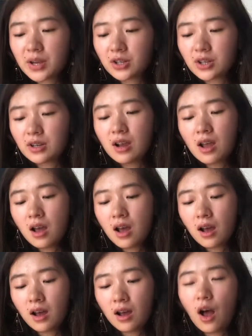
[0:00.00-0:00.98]
mention
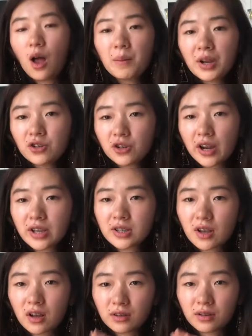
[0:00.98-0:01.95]
all my drawings
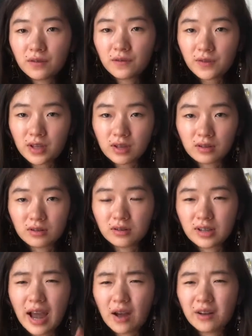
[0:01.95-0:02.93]
on the field,
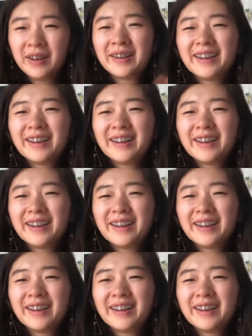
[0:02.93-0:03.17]
out